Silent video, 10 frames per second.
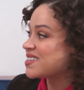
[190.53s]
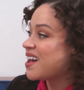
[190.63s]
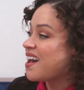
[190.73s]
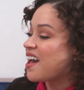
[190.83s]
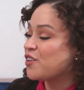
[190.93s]

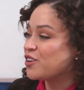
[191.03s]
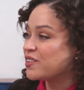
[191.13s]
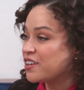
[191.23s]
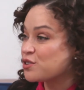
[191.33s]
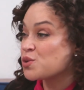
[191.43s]
and there are
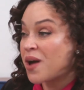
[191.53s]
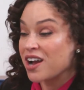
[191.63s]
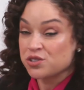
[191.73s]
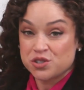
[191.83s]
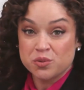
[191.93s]
leaders who
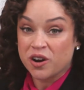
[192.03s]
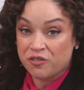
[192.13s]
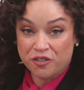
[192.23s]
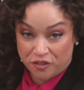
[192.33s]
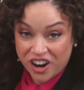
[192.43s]
actually do work
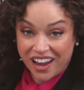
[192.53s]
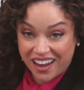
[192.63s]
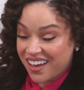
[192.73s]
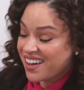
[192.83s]
for free.